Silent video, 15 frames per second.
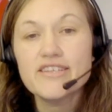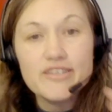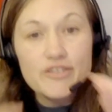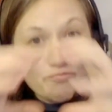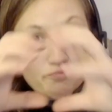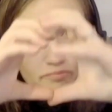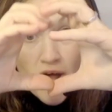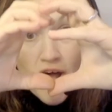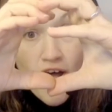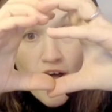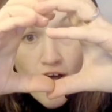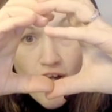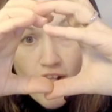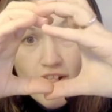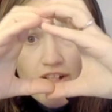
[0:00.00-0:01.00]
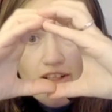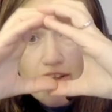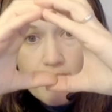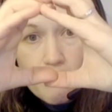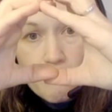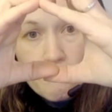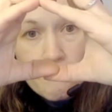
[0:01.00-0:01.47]
ball,
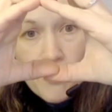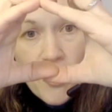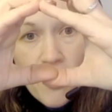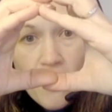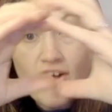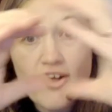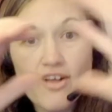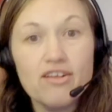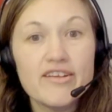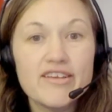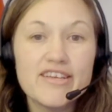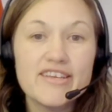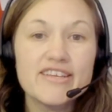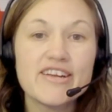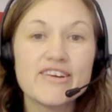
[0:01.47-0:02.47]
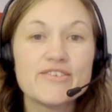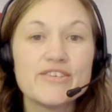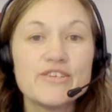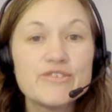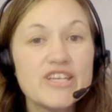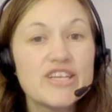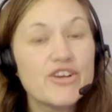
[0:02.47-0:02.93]
ball,
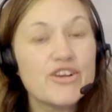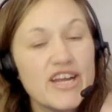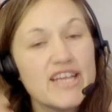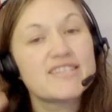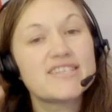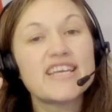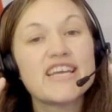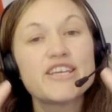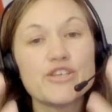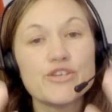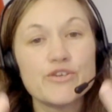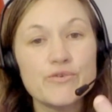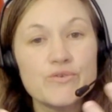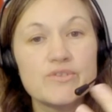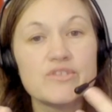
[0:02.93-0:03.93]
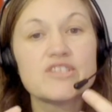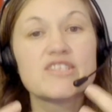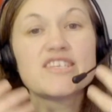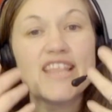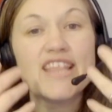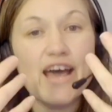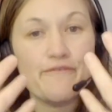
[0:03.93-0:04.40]
using your hands, get used
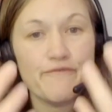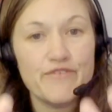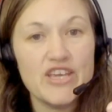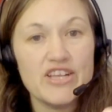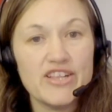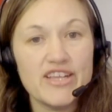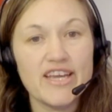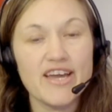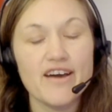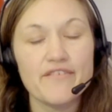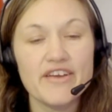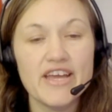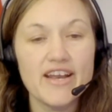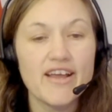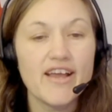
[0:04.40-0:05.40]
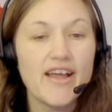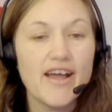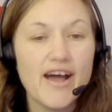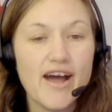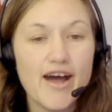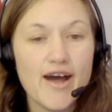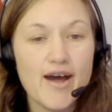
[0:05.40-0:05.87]
to that feeling of it.
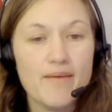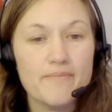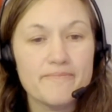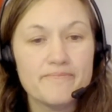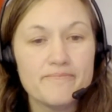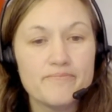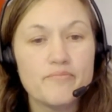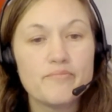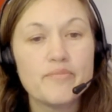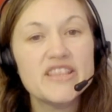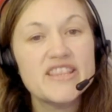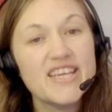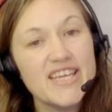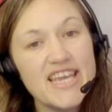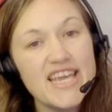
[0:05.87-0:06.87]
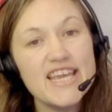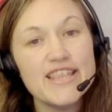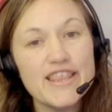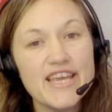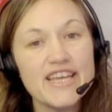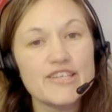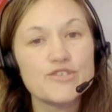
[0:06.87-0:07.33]
But the key
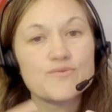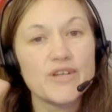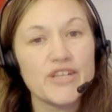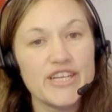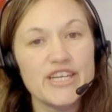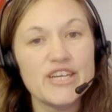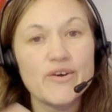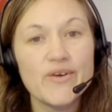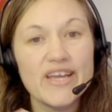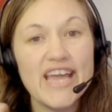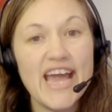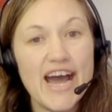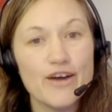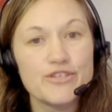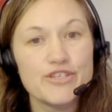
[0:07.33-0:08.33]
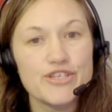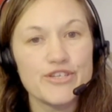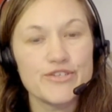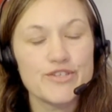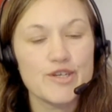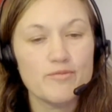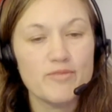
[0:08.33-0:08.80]
thing is really knowing how to
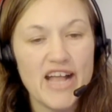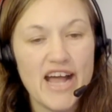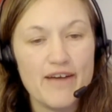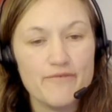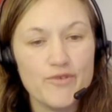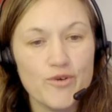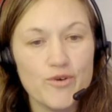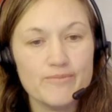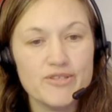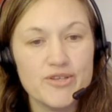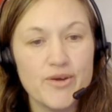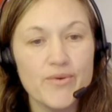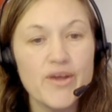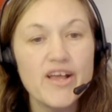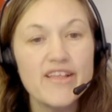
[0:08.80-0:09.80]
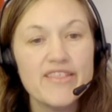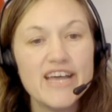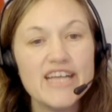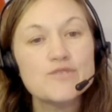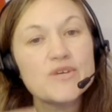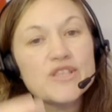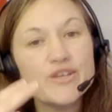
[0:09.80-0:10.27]
use their platform. So
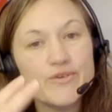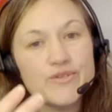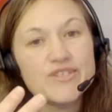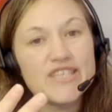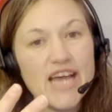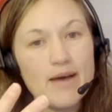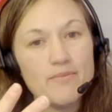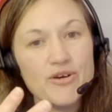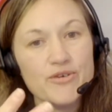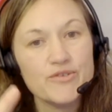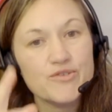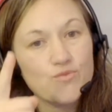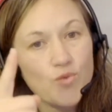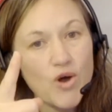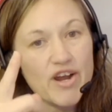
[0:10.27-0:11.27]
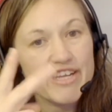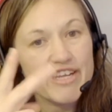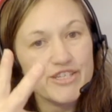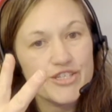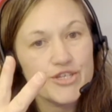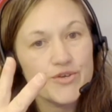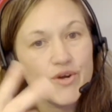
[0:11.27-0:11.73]
that's what those demos 1
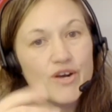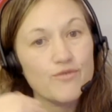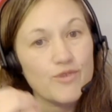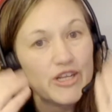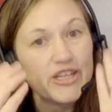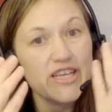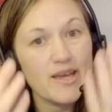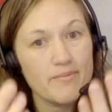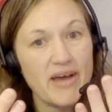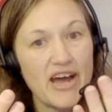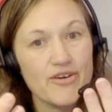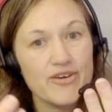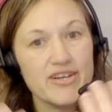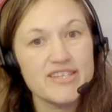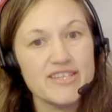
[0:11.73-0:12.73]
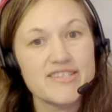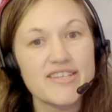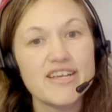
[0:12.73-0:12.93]
and 2 are really about, is